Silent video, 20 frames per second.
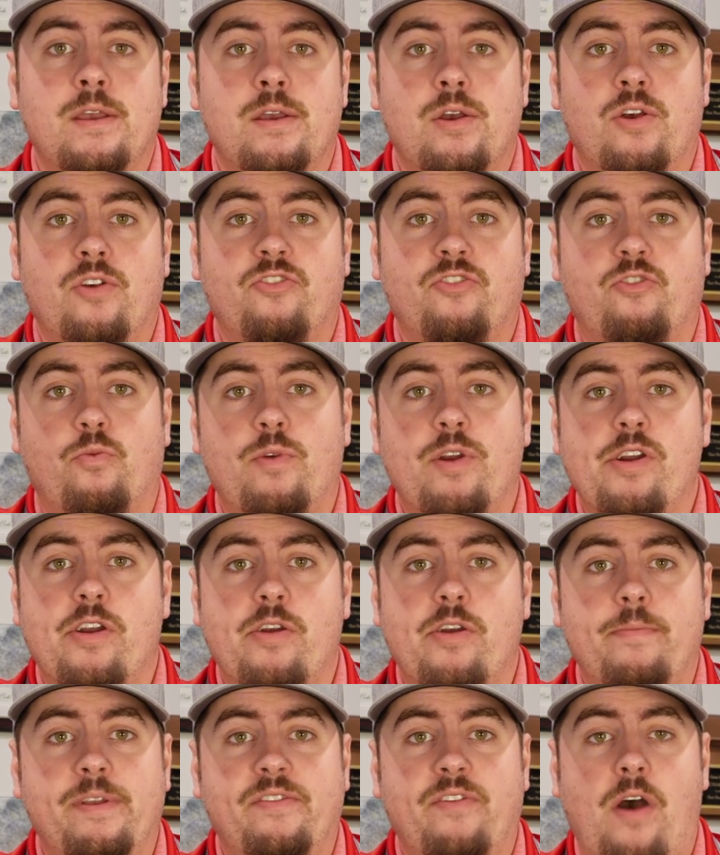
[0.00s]
So we're
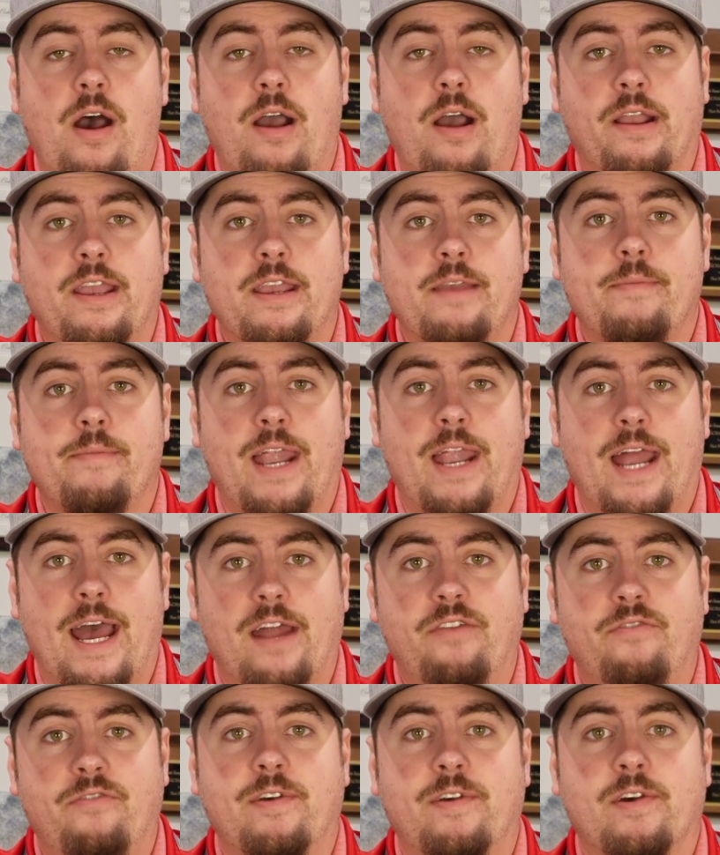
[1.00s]
going to be talking about how
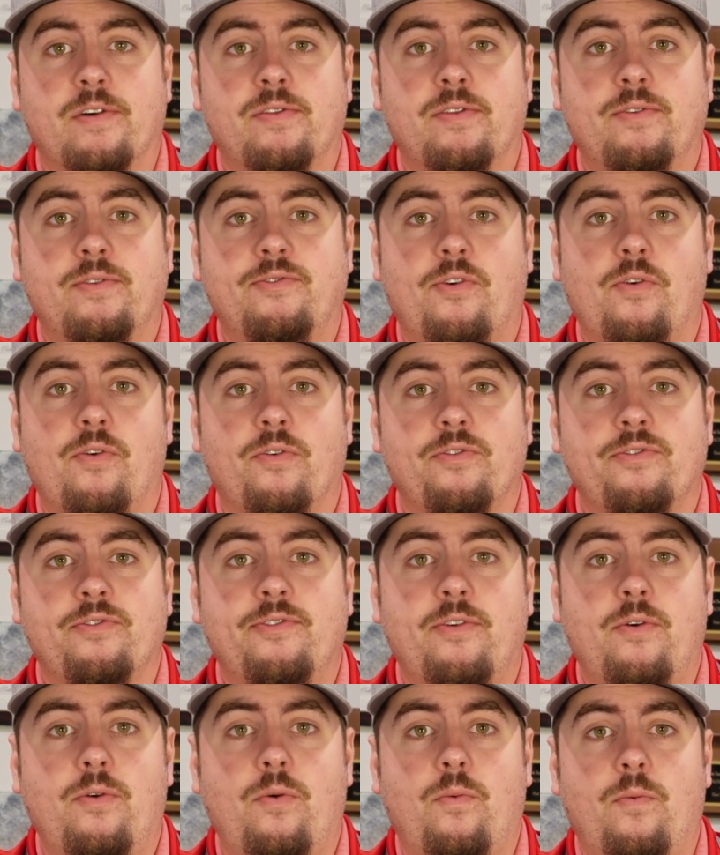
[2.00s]
to fill in those holes
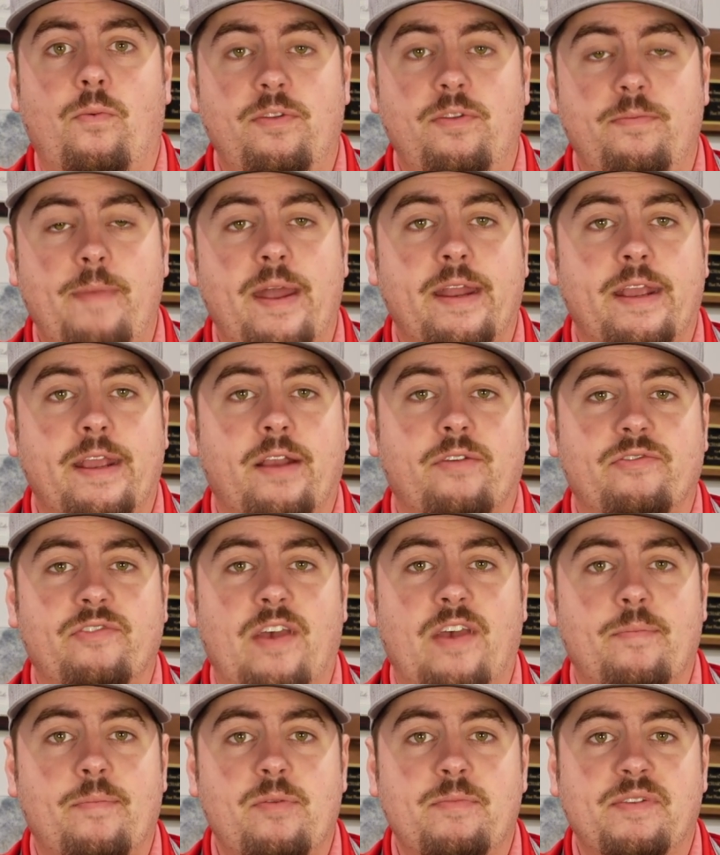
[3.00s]
with Medicare
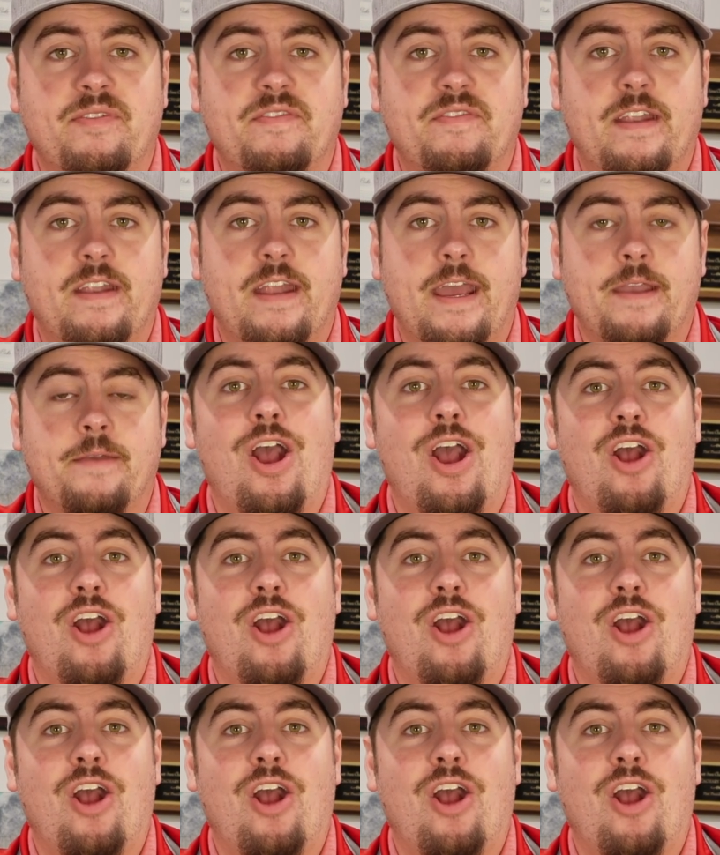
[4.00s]
supplements today.